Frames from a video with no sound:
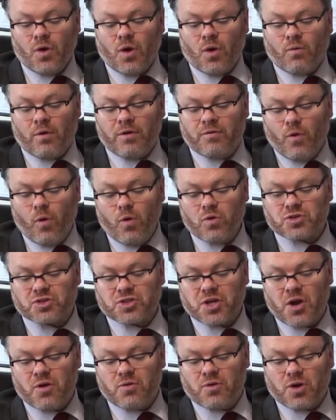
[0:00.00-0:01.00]
We've
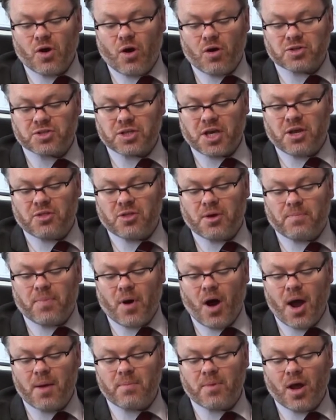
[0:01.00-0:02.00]
also got in the
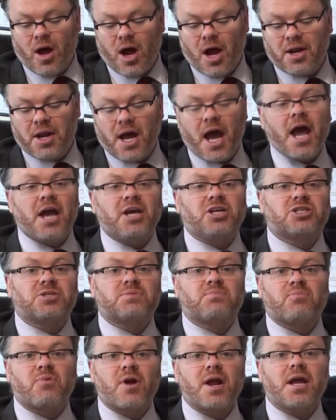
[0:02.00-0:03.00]
pipeline a
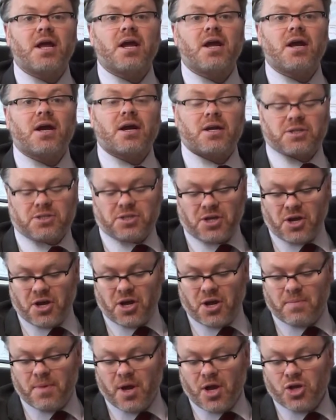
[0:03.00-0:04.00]
spring
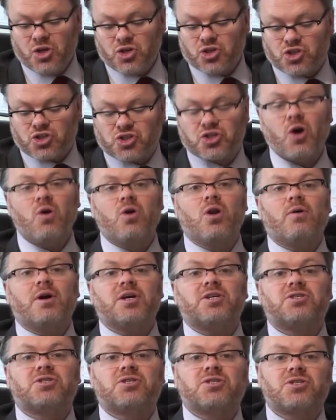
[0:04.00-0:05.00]
term
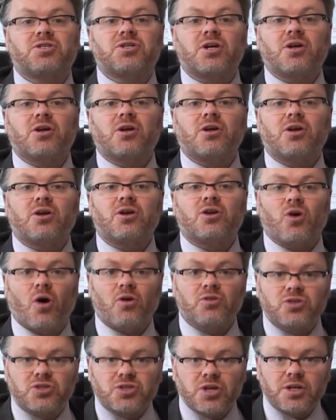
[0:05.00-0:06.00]
soloists
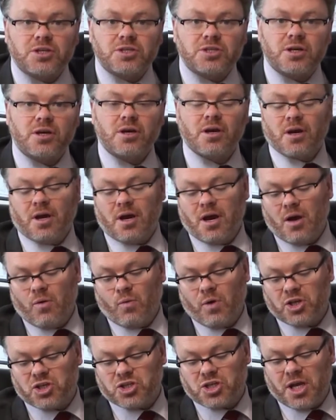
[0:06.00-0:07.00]
concert,
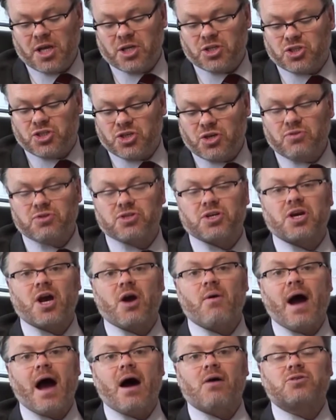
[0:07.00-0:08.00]
which is due to
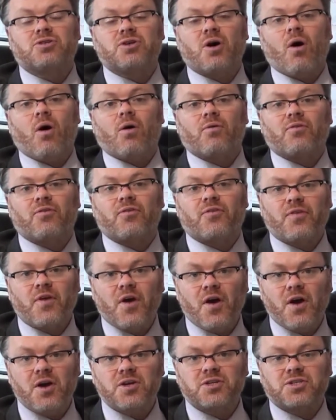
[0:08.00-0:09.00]
go out on
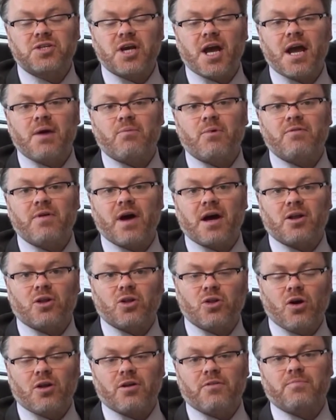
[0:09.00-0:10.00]
Thursday. And we've had a
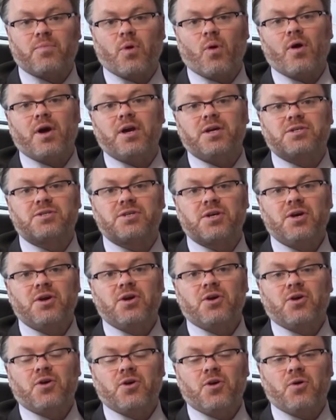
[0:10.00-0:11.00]
lot of boys
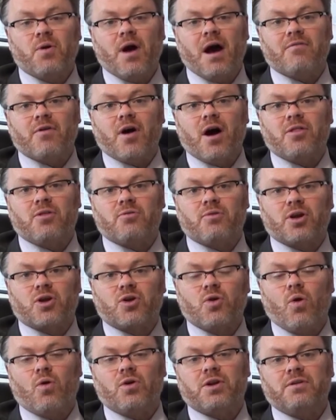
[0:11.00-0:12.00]
who have either
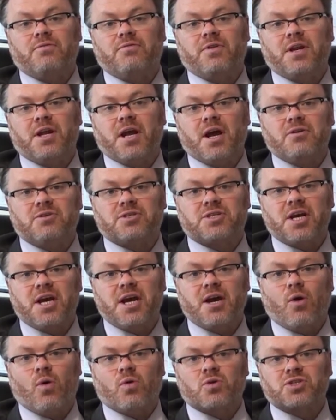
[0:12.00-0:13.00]
recorded videos
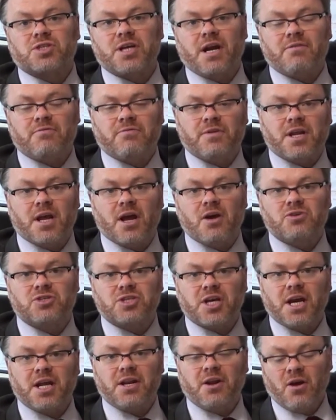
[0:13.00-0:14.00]
here or sent
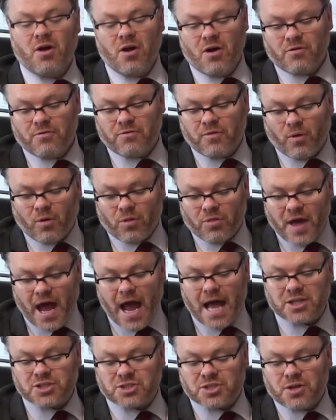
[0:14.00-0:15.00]
videos in for
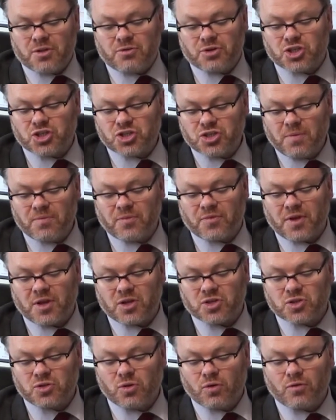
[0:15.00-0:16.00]
that. So there is
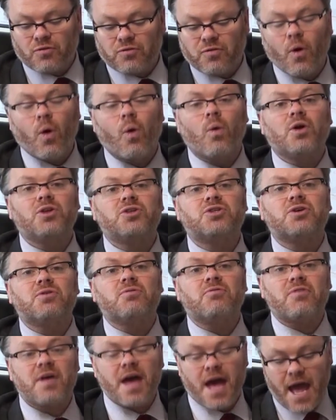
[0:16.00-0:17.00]
something to look forward to
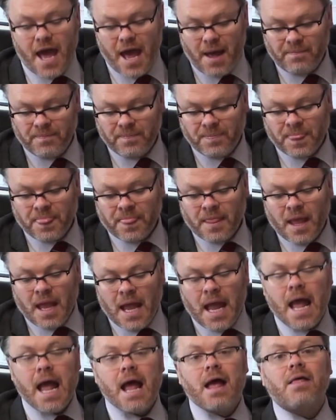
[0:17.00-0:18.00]
there.
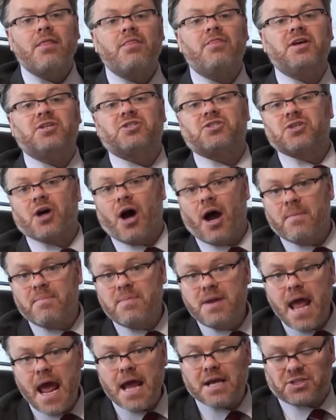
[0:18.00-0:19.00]
This
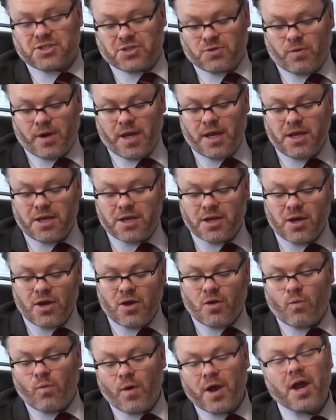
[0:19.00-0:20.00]
time next week,
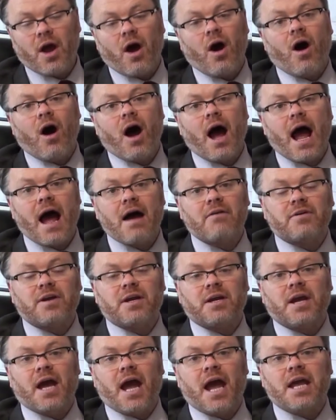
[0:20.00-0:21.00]
we are
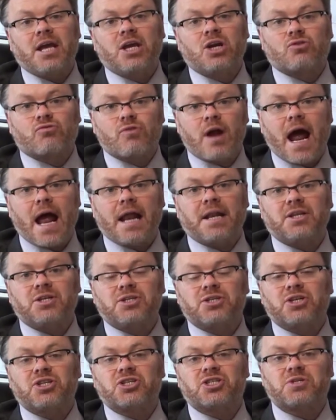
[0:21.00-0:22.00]
having a
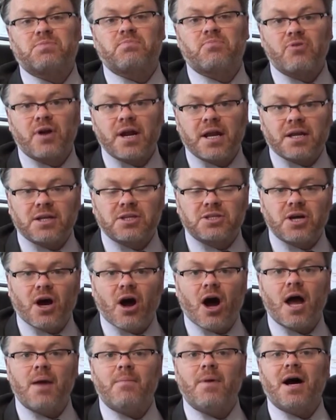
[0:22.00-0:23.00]
grand
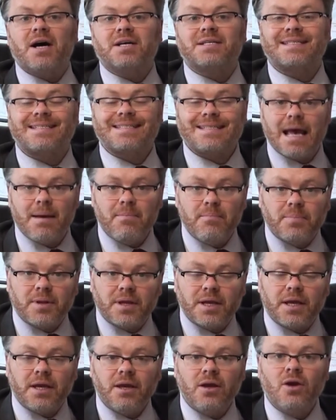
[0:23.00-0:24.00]
springtime
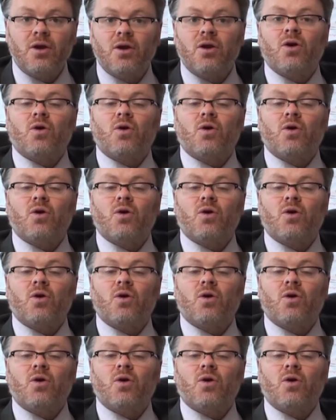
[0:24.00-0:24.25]
assembly.